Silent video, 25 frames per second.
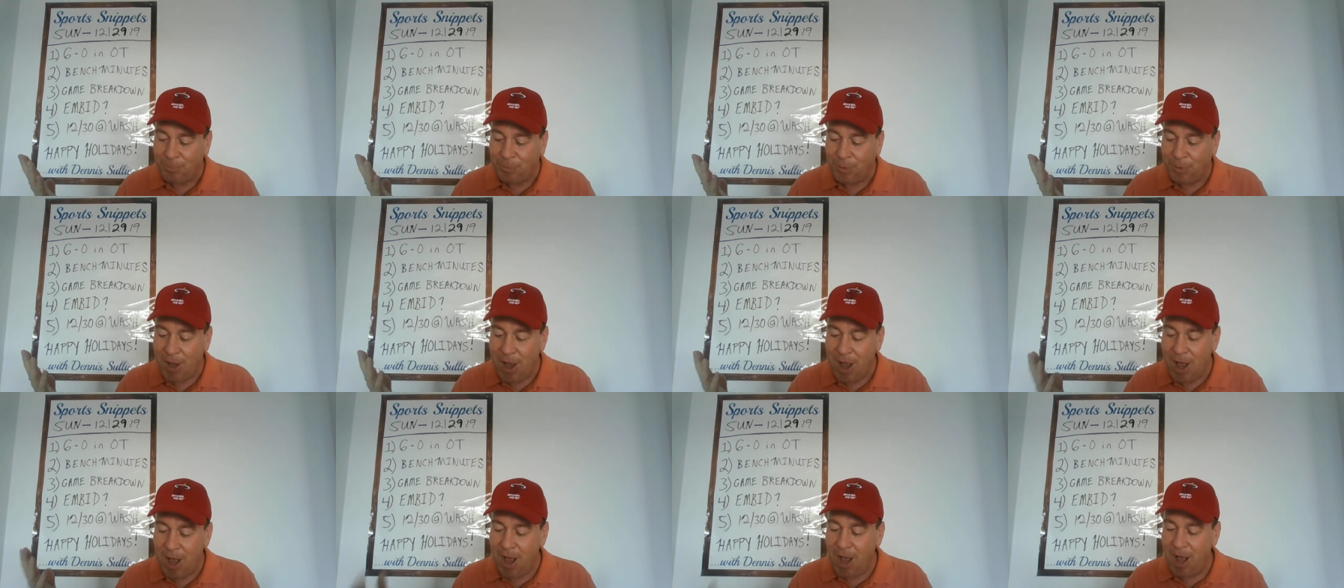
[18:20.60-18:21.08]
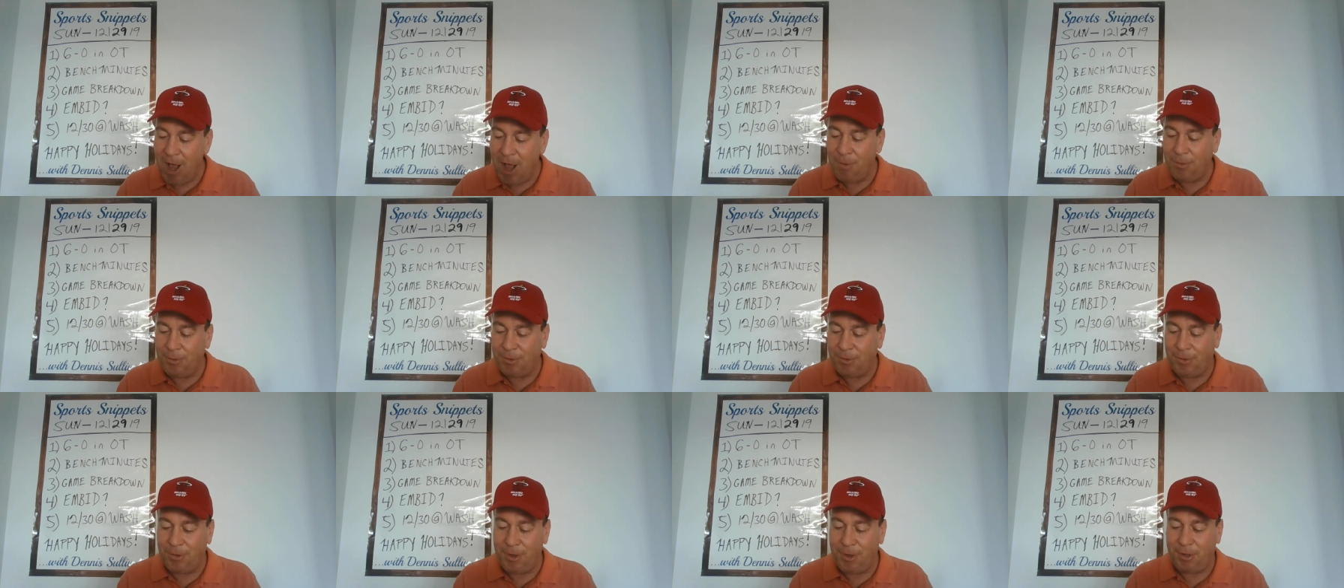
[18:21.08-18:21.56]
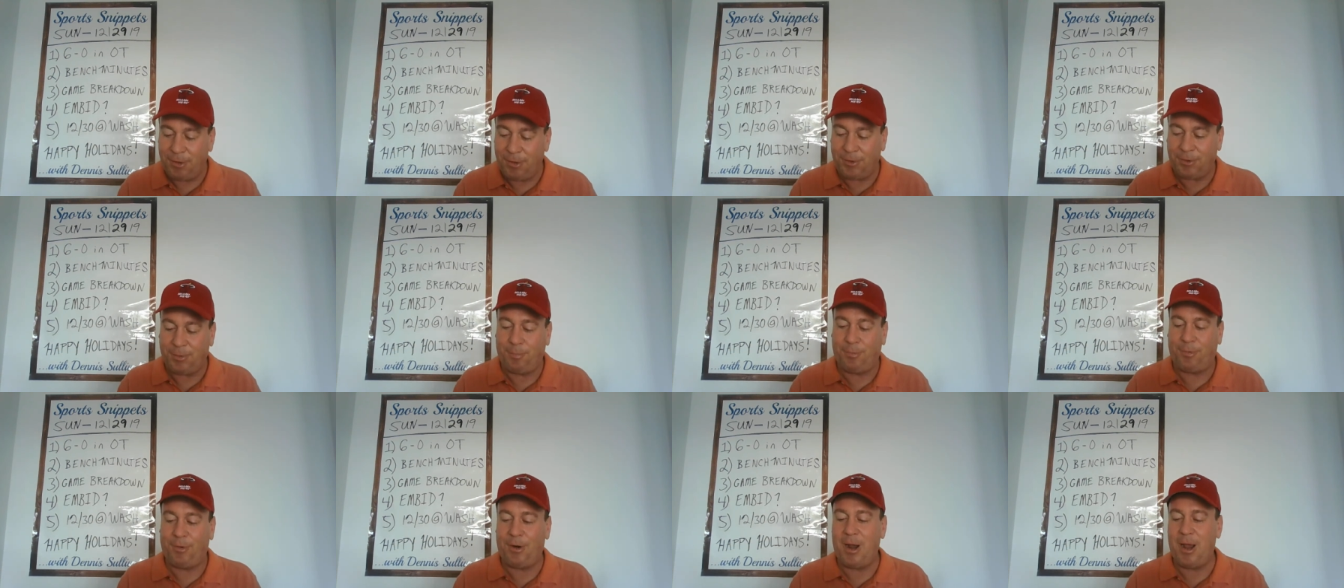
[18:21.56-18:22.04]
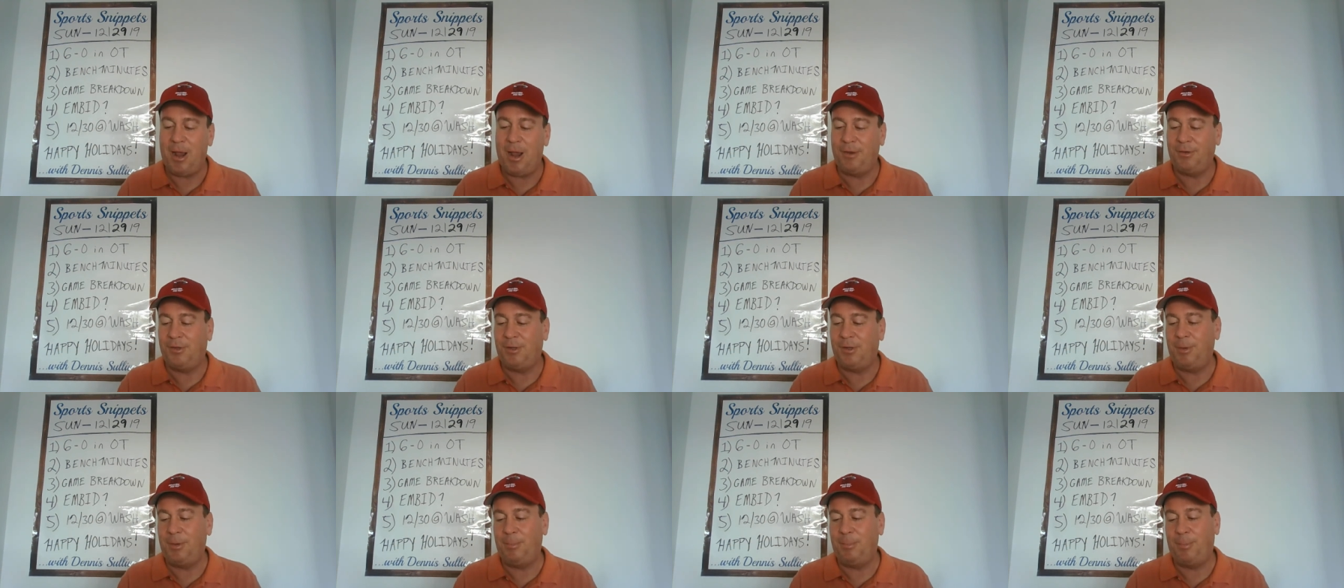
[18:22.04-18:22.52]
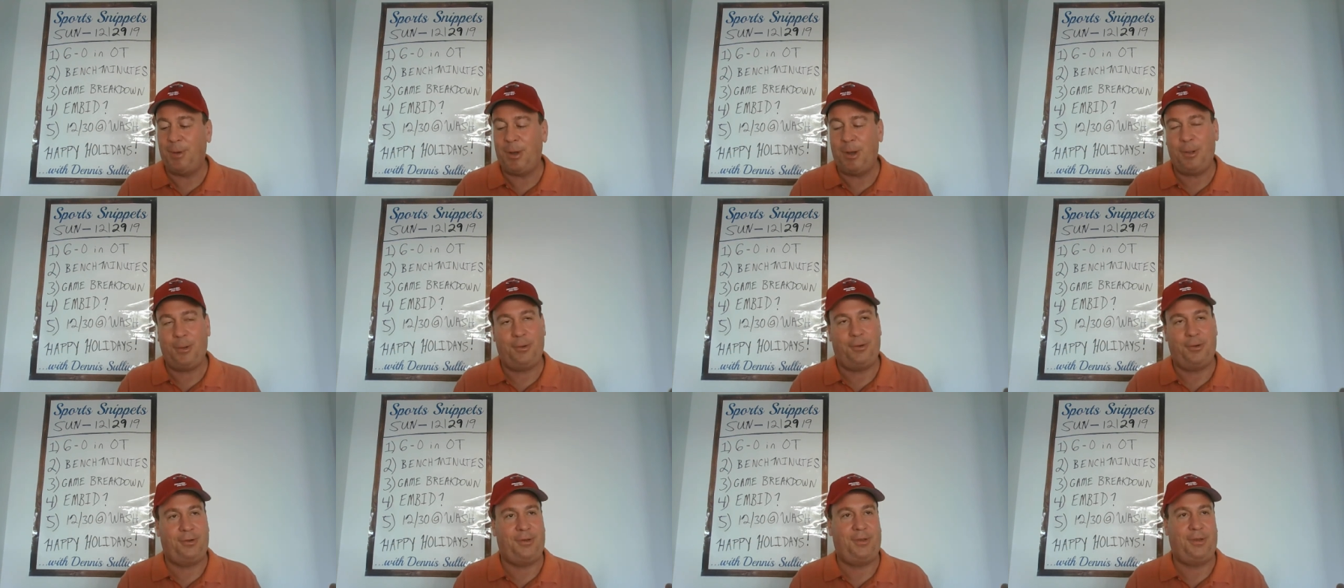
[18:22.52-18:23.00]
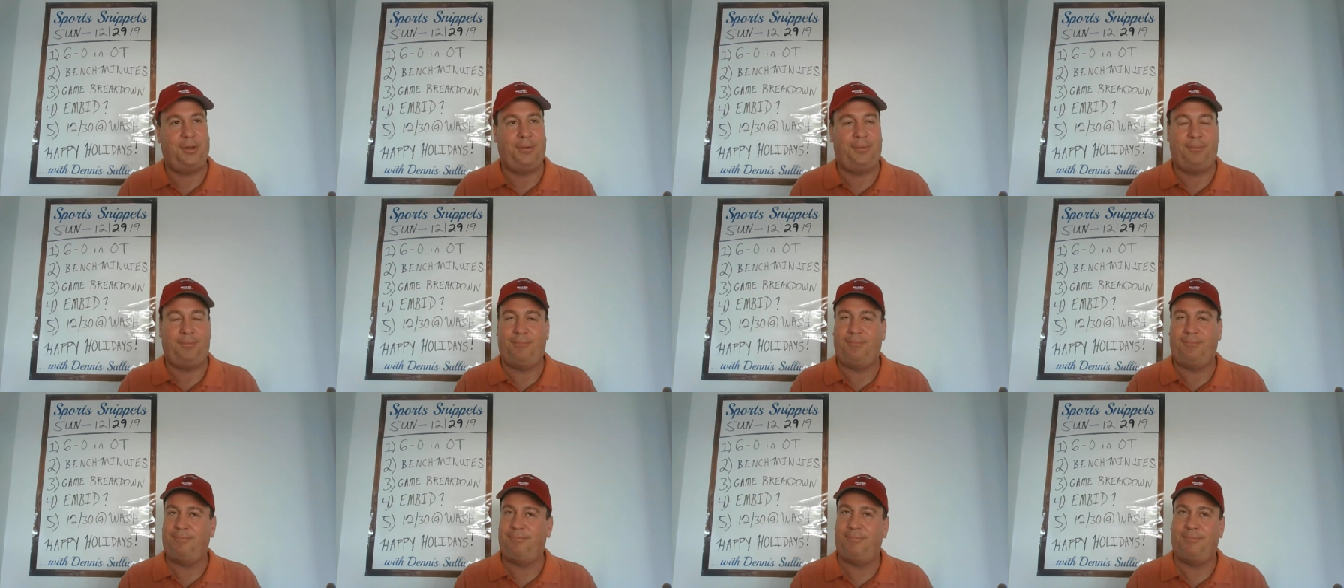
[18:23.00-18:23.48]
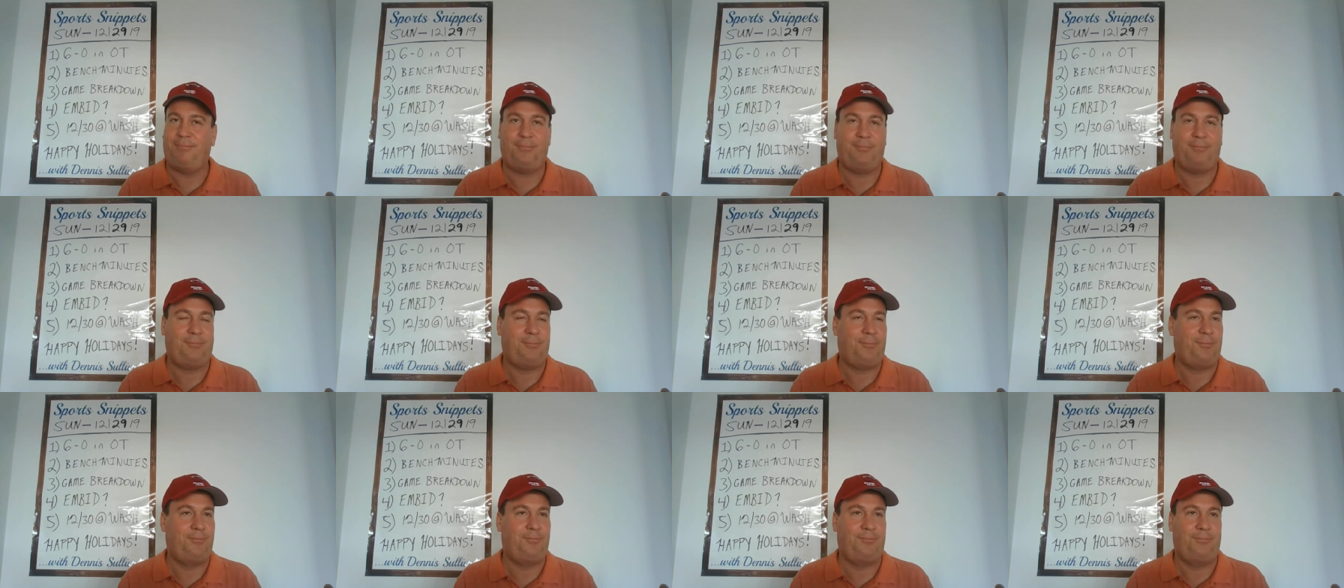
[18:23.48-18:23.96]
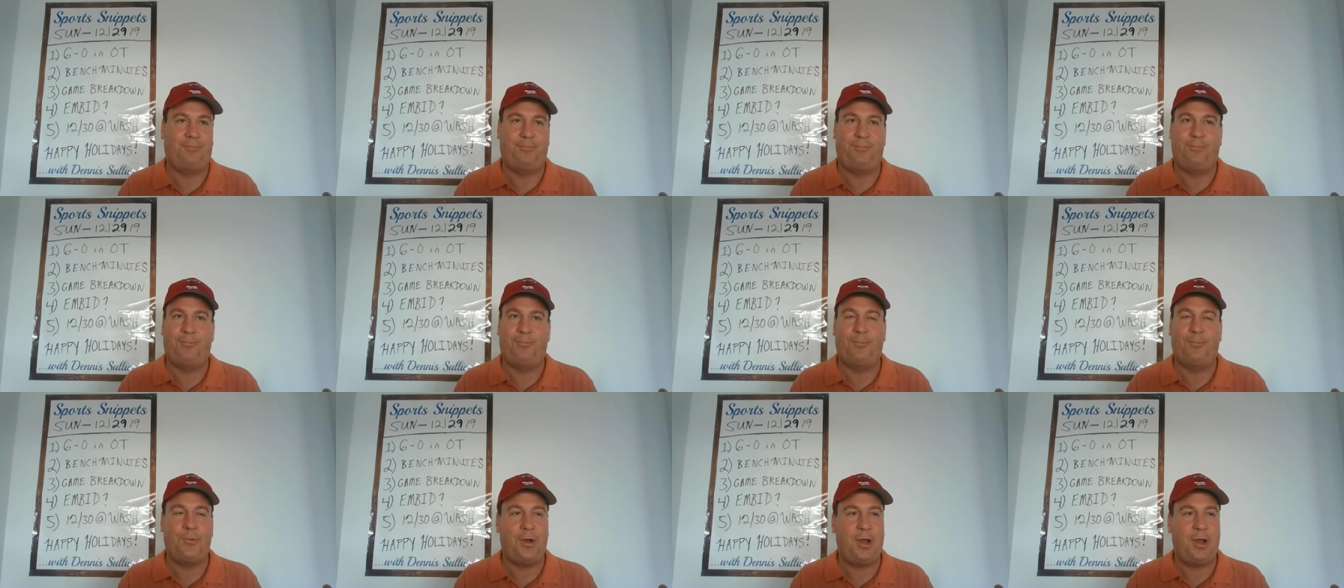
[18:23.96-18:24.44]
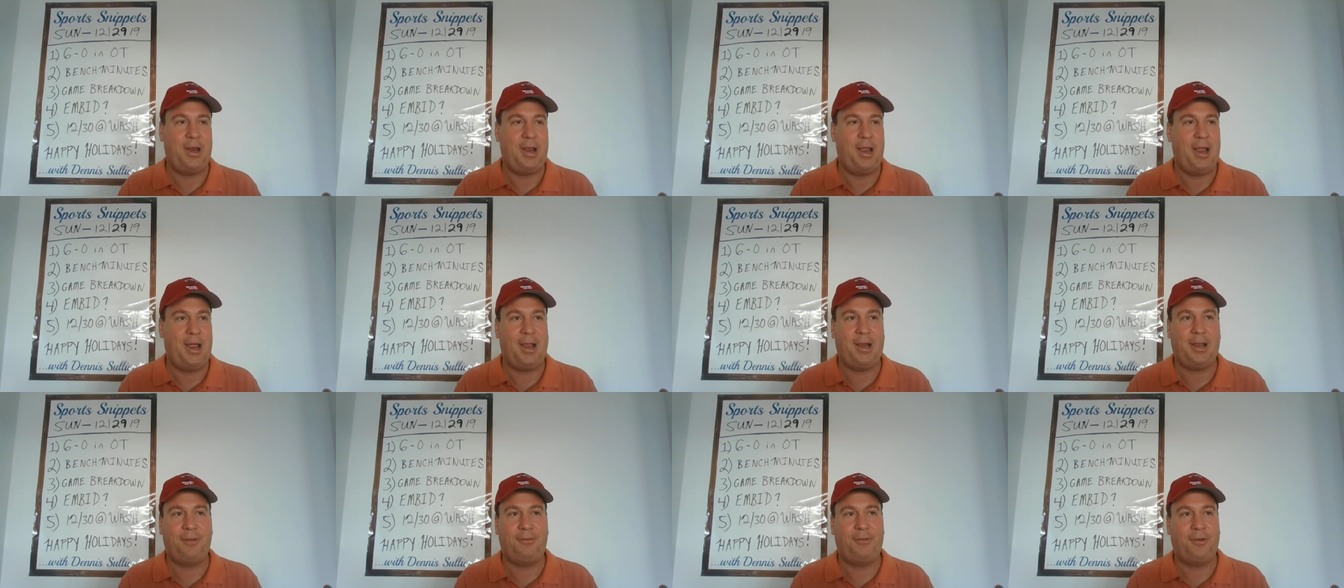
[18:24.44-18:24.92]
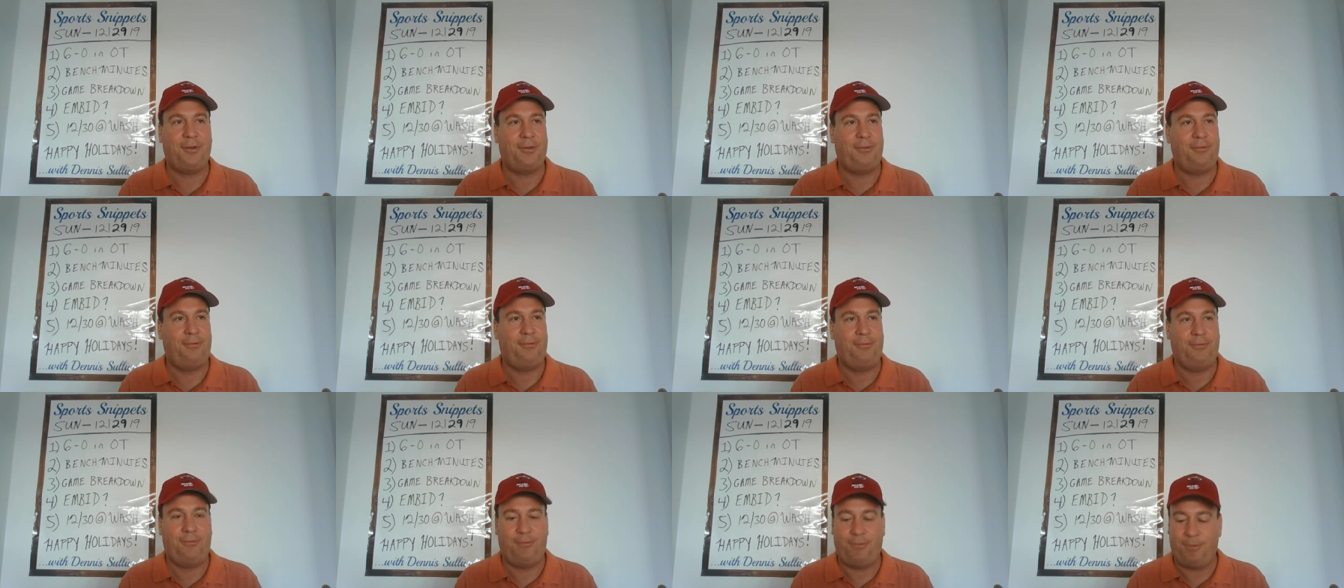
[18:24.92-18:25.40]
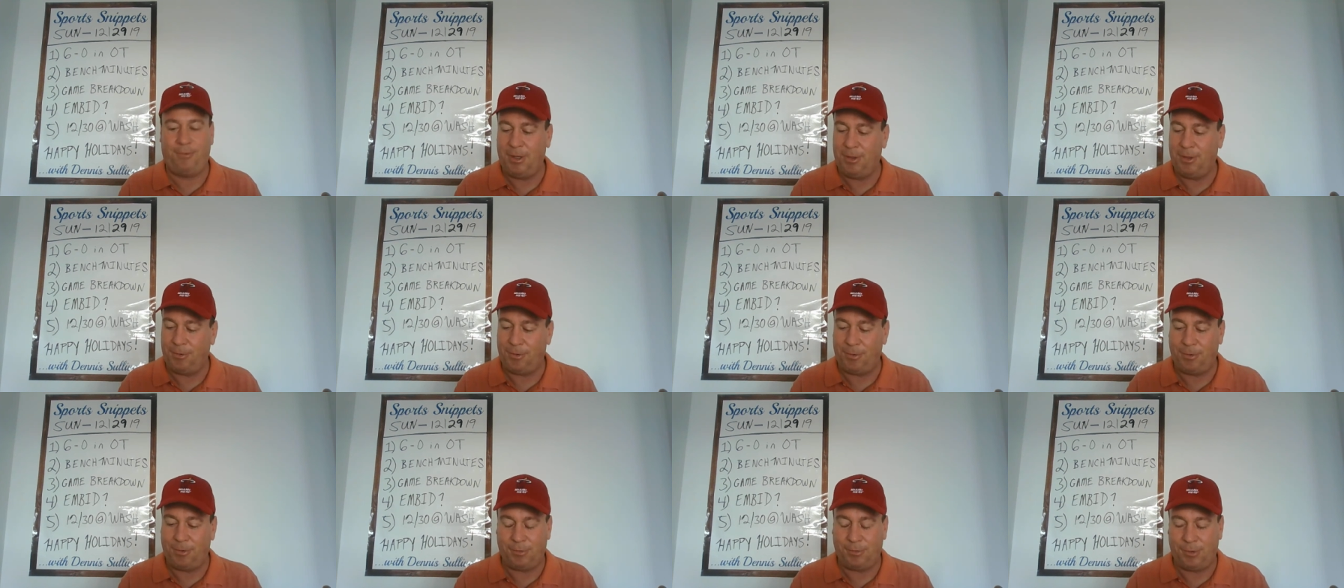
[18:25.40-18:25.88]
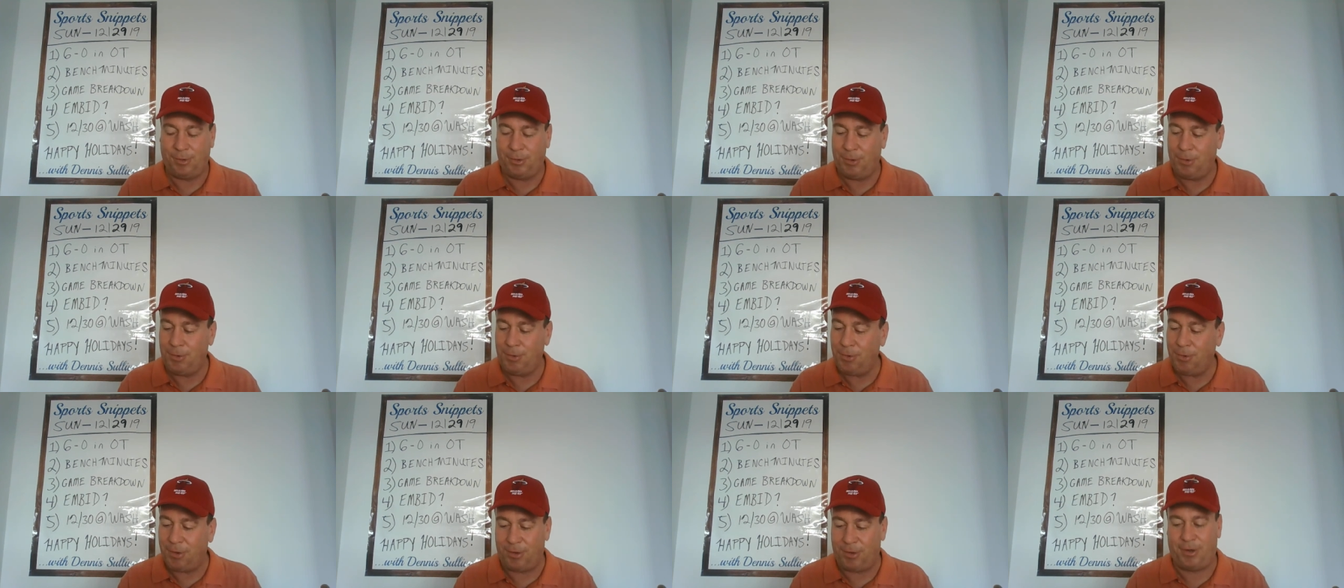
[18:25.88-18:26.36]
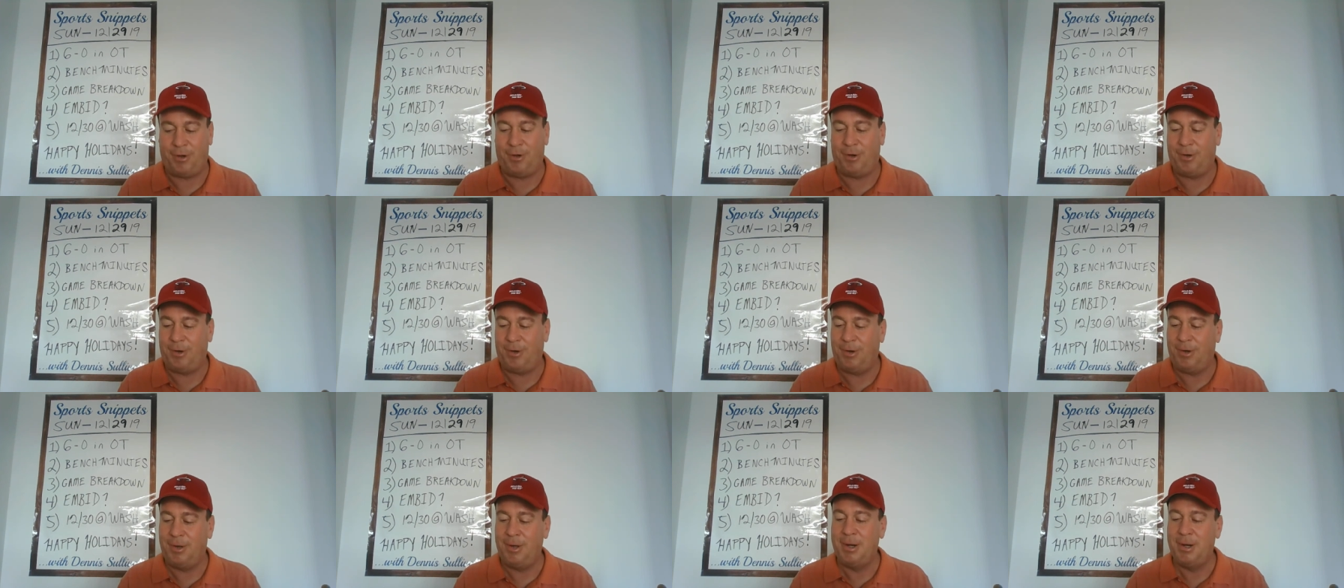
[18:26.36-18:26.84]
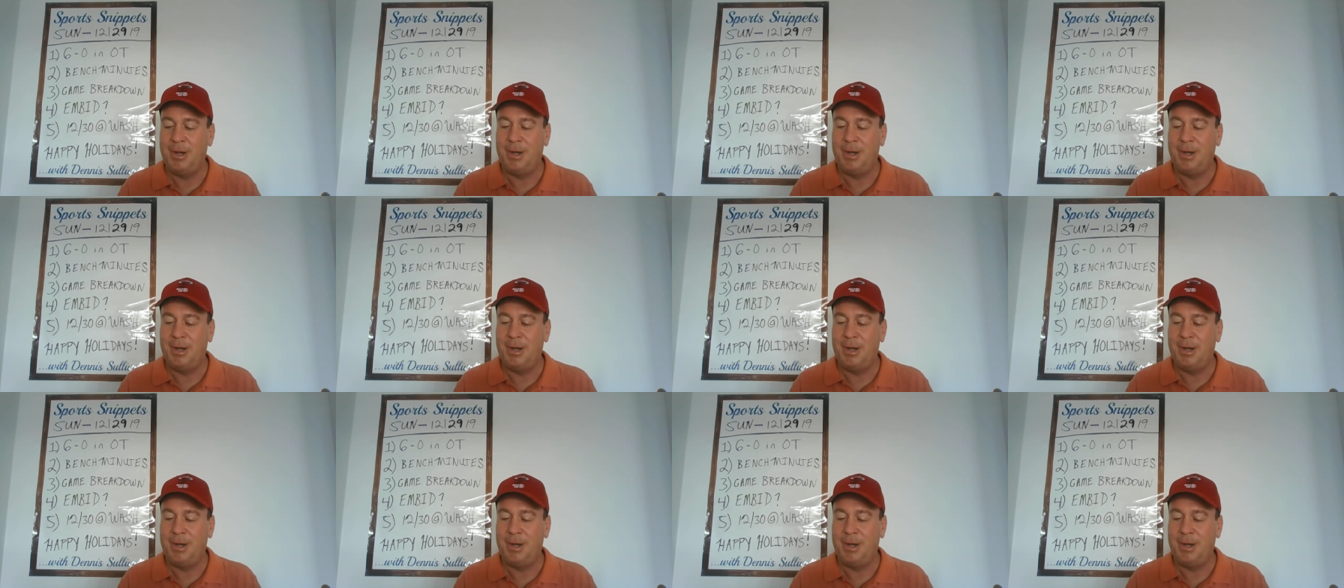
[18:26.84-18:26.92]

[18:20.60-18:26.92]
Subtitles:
Was a little surprised. Jimmy Butler's one heck of a free throw shooter.